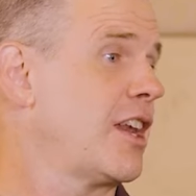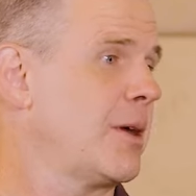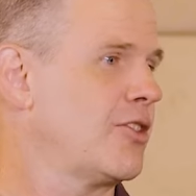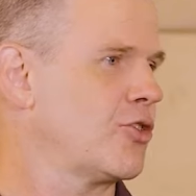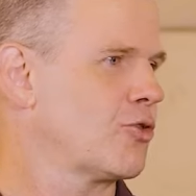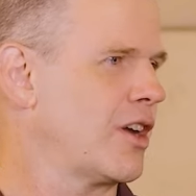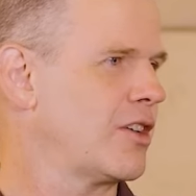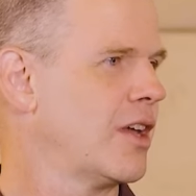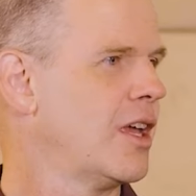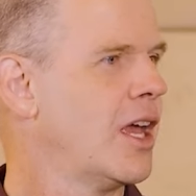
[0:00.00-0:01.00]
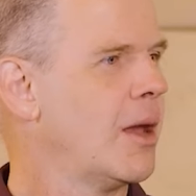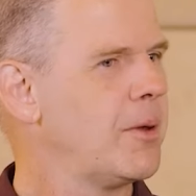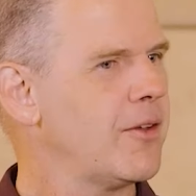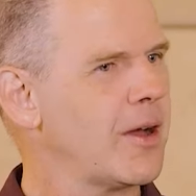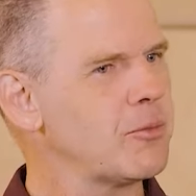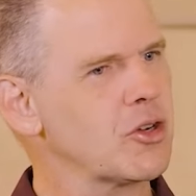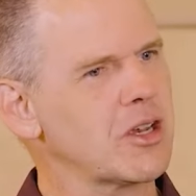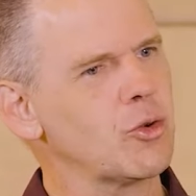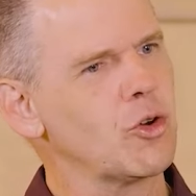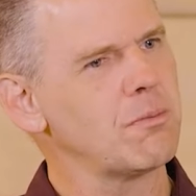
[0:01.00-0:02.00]
database is great. But if I'm
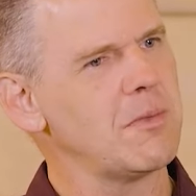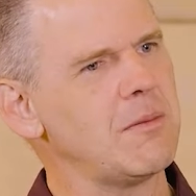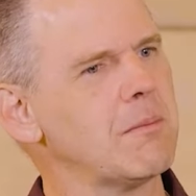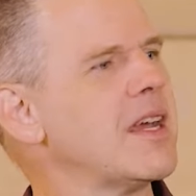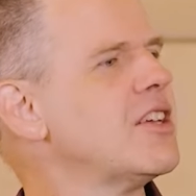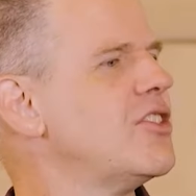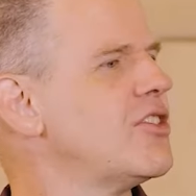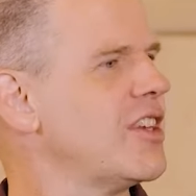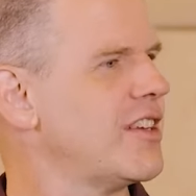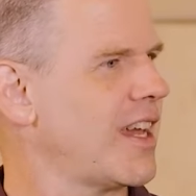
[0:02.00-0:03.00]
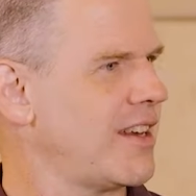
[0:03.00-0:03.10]
trying to augment my existing